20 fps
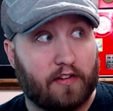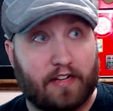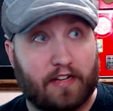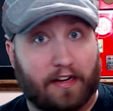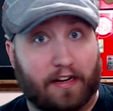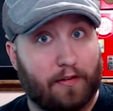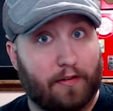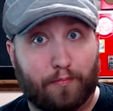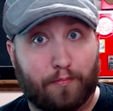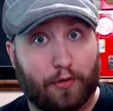I
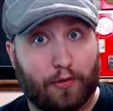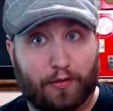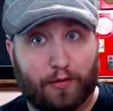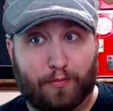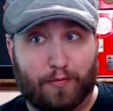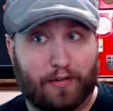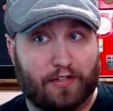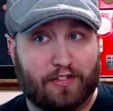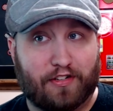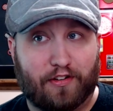didn't build it
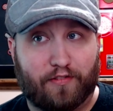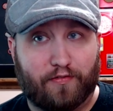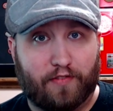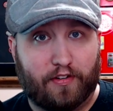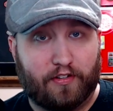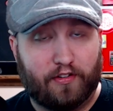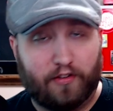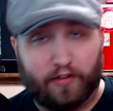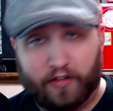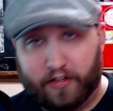myself. I
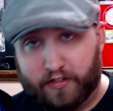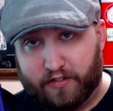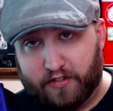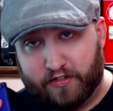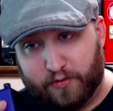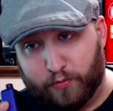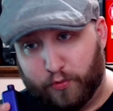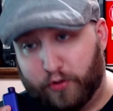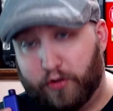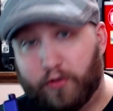took it to
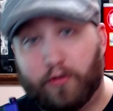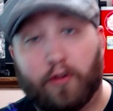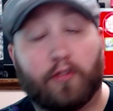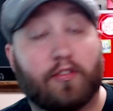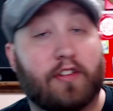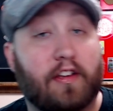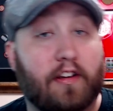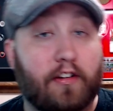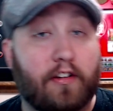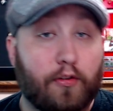someone who knows
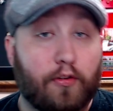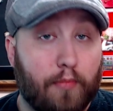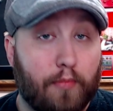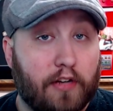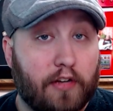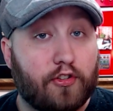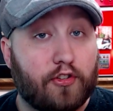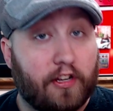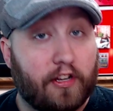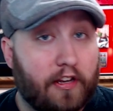how to do
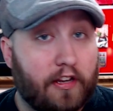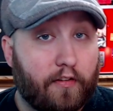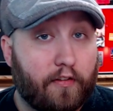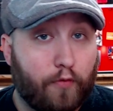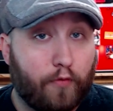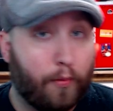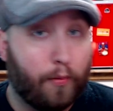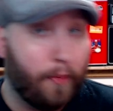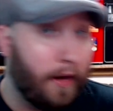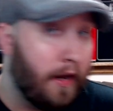mesh. They did it
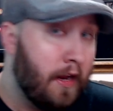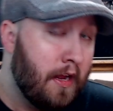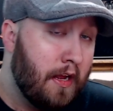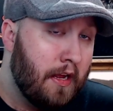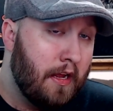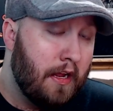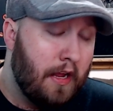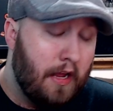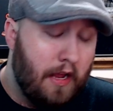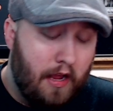for me.
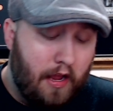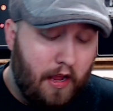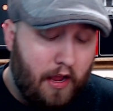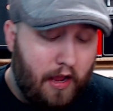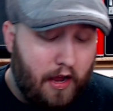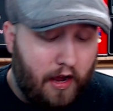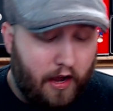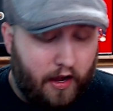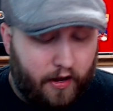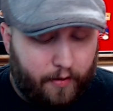
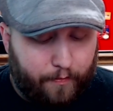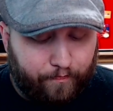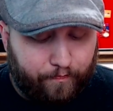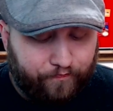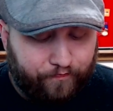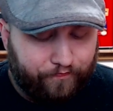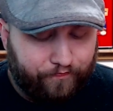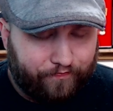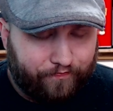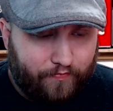
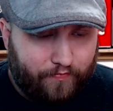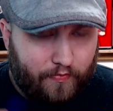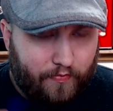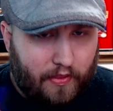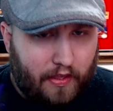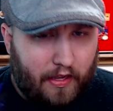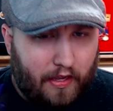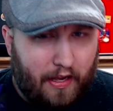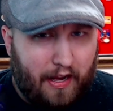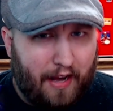
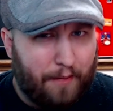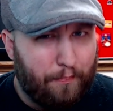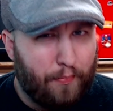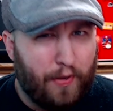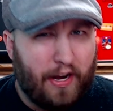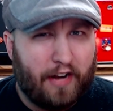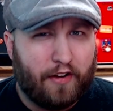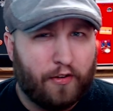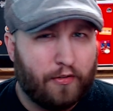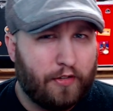But
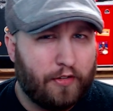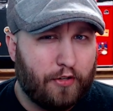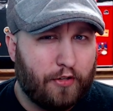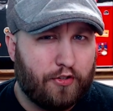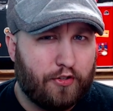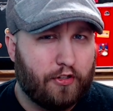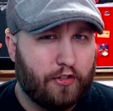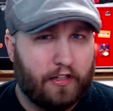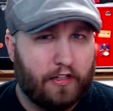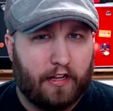I don't
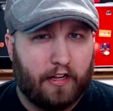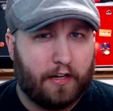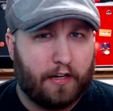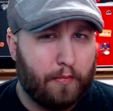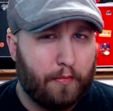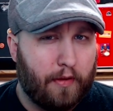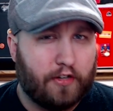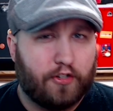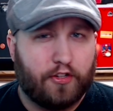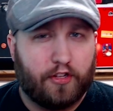usually like
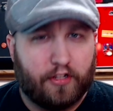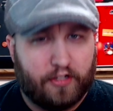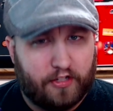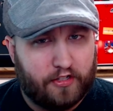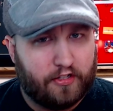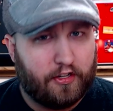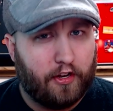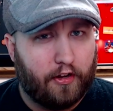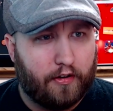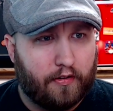mesh. This is
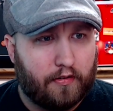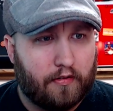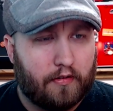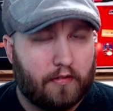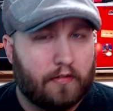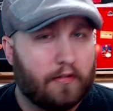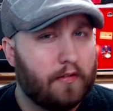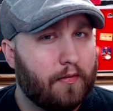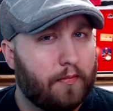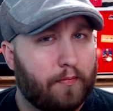good.
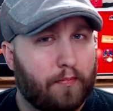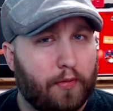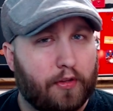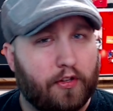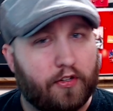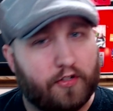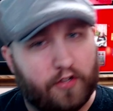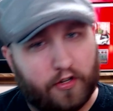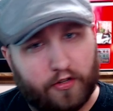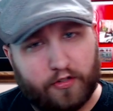But
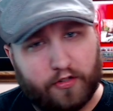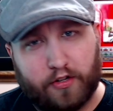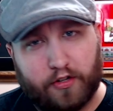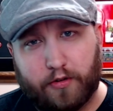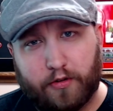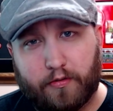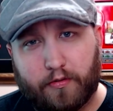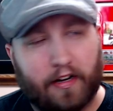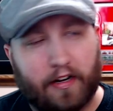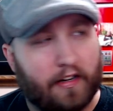there's
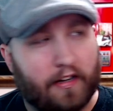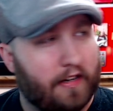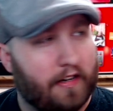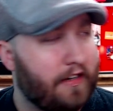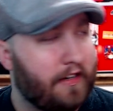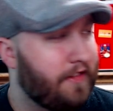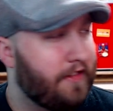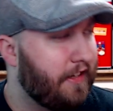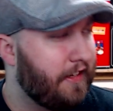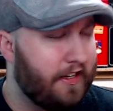also, and I
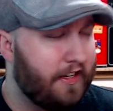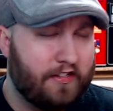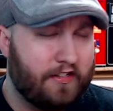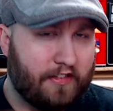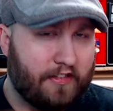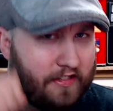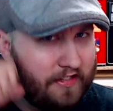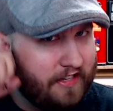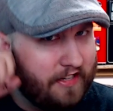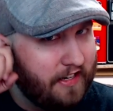think I said
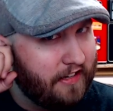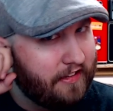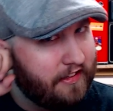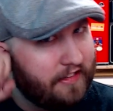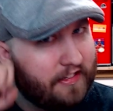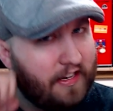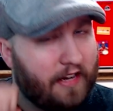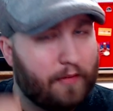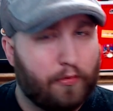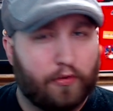this down at the
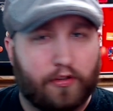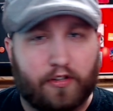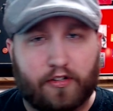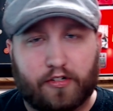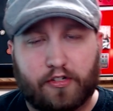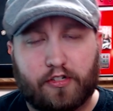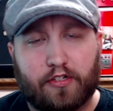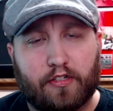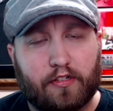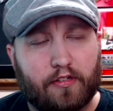table,
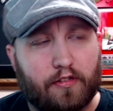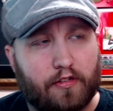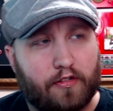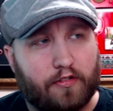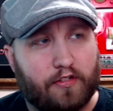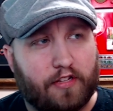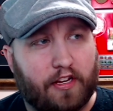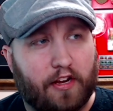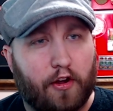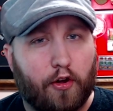there's
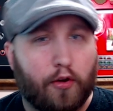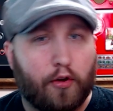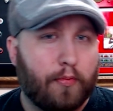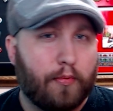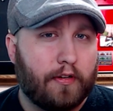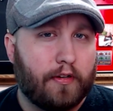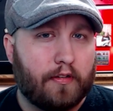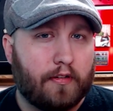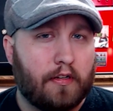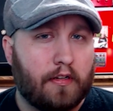the Omen,